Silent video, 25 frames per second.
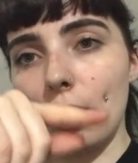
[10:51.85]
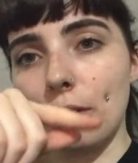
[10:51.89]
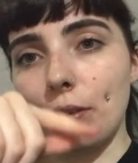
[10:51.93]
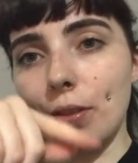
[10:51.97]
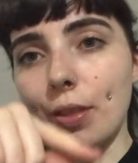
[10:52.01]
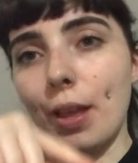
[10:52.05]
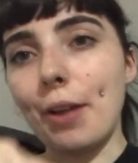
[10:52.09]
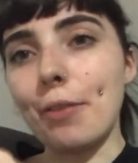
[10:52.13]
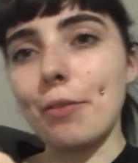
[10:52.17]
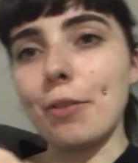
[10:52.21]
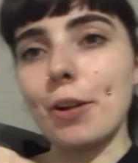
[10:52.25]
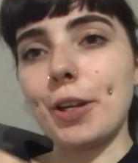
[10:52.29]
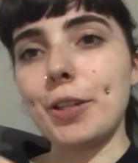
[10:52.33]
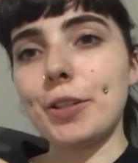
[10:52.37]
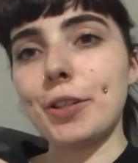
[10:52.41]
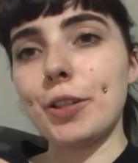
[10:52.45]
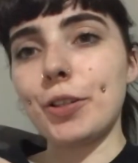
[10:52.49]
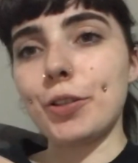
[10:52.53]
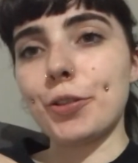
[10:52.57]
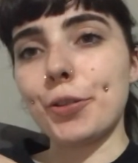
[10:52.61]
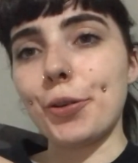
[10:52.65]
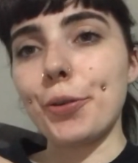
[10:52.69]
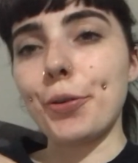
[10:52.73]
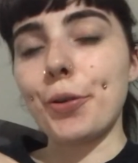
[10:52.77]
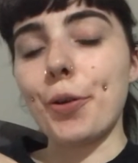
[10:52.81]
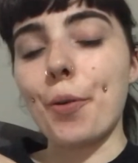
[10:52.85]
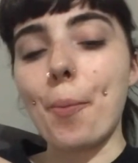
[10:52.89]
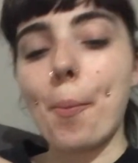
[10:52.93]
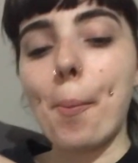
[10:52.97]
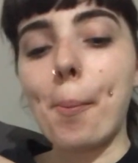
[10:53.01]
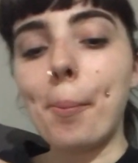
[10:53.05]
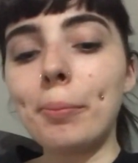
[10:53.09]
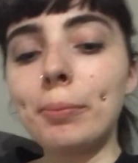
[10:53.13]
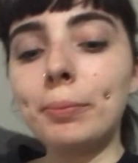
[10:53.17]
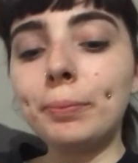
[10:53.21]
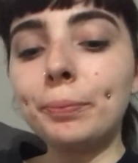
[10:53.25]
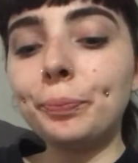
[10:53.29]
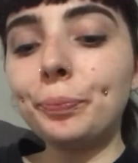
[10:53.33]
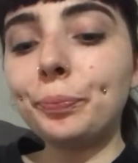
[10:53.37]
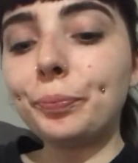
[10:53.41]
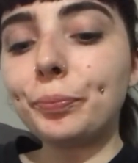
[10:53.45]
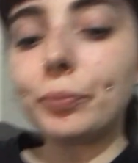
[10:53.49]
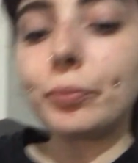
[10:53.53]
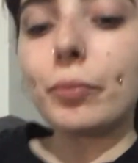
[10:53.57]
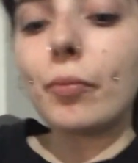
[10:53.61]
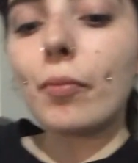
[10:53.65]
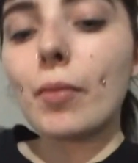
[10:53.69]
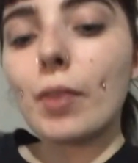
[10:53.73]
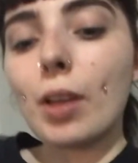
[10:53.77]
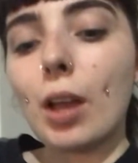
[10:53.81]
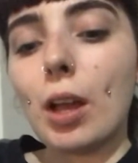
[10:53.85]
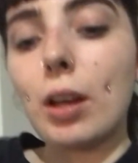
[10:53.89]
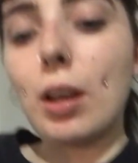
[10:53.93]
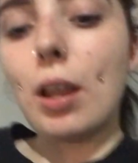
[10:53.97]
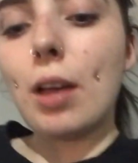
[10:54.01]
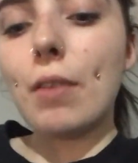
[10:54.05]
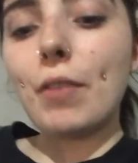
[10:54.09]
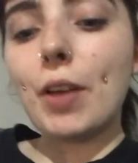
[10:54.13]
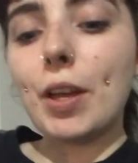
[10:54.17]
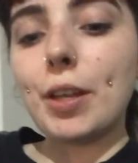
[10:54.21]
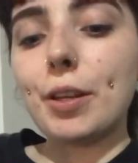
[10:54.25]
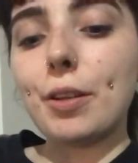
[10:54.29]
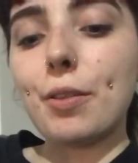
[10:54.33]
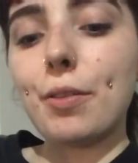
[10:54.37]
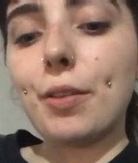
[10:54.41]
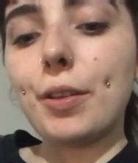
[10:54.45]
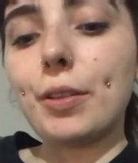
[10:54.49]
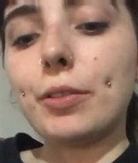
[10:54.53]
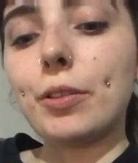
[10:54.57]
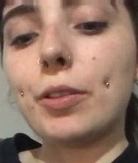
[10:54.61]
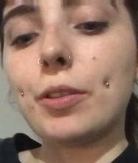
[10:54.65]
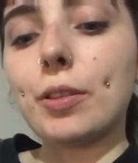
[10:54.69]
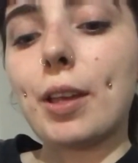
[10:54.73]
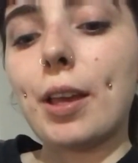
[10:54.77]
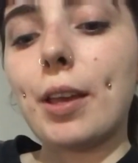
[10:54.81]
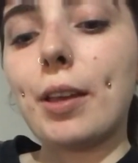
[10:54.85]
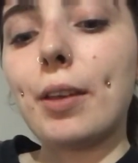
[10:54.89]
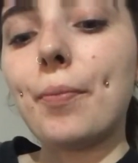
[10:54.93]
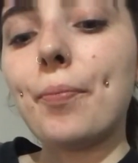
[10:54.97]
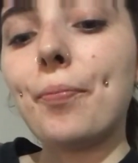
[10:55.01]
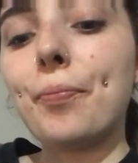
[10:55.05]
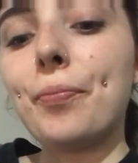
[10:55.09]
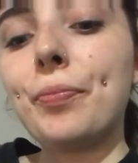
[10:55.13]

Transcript: That rice is so good. I love anything that's like,